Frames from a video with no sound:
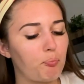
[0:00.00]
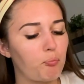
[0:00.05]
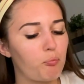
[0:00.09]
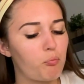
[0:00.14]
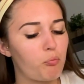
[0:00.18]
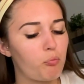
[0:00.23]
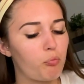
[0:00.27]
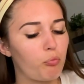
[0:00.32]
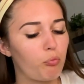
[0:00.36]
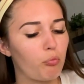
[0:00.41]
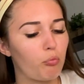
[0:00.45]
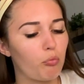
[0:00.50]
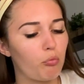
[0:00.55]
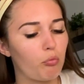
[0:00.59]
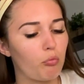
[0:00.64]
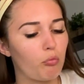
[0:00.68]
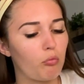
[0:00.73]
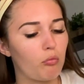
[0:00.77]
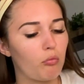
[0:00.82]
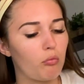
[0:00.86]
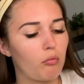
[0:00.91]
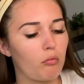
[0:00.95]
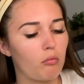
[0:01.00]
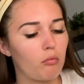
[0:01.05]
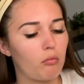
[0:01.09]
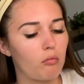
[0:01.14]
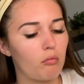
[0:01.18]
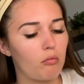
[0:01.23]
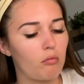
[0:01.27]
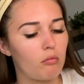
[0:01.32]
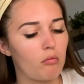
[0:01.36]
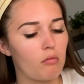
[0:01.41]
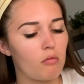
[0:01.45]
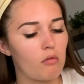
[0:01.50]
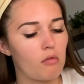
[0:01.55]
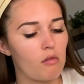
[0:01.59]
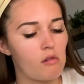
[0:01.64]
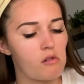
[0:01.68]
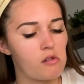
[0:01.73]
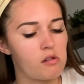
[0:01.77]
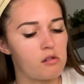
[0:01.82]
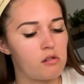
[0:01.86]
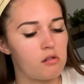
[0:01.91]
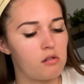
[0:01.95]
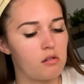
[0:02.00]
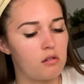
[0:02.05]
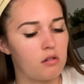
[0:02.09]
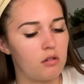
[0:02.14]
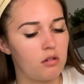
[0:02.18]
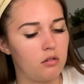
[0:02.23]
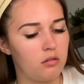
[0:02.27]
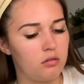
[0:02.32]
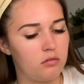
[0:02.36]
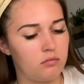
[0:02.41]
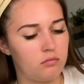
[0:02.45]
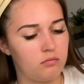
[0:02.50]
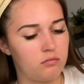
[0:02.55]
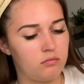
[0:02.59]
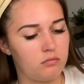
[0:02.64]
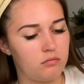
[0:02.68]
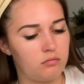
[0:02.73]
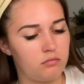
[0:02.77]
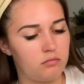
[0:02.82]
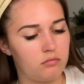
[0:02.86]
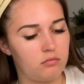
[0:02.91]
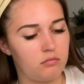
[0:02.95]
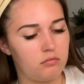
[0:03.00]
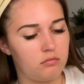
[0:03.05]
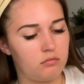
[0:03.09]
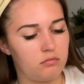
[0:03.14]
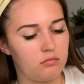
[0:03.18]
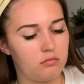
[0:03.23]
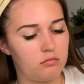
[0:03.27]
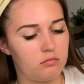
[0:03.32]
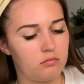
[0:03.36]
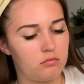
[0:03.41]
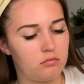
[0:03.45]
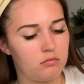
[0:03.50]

Nothing is said.